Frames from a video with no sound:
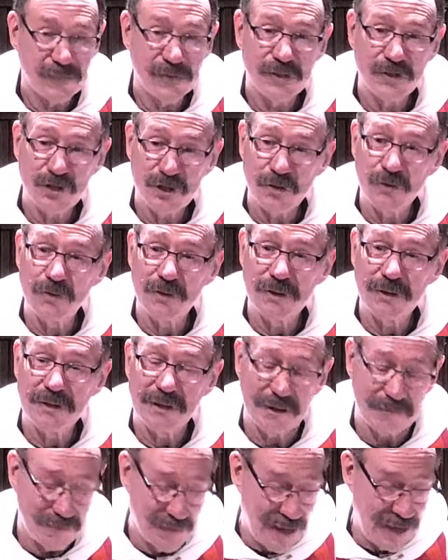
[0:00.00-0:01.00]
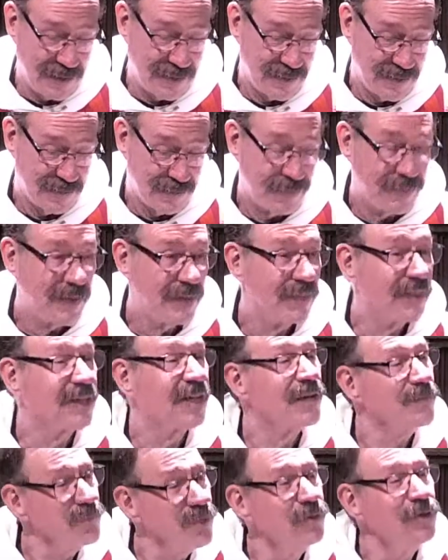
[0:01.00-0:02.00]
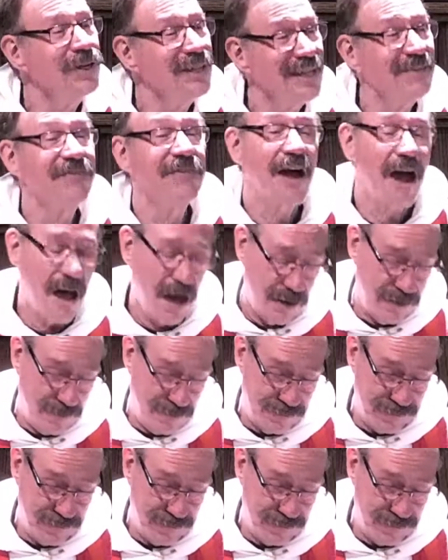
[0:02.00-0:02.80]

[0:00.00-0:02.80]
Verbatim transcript: Children of light. The community of God.